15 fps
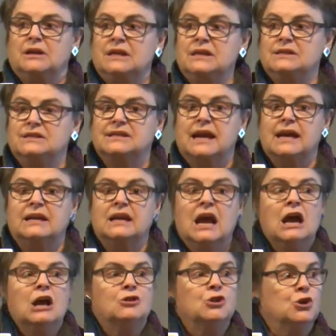He said
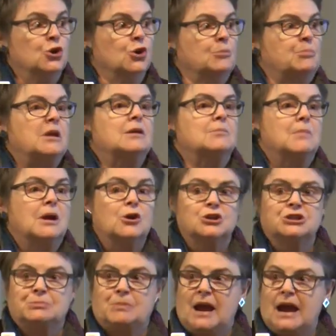the European
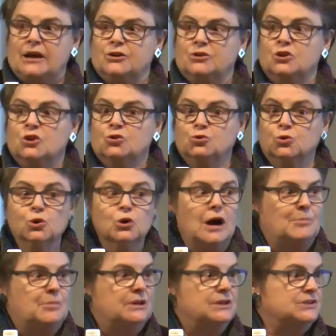marriage pattern grew
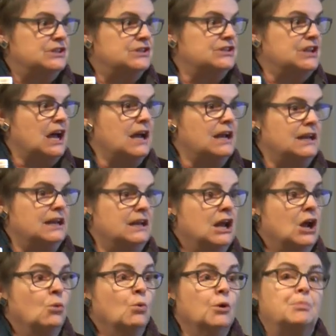up in a society
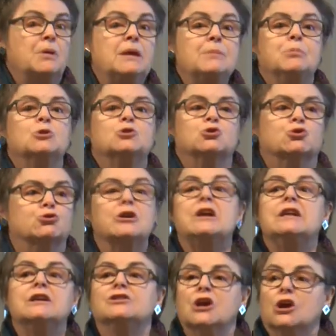where people
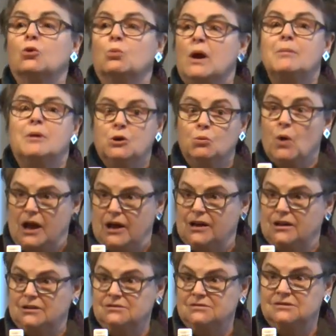treated their women
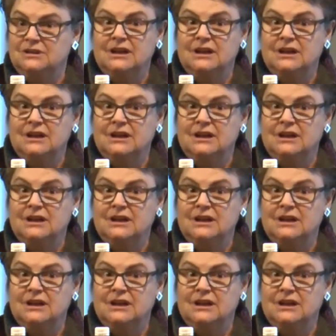well.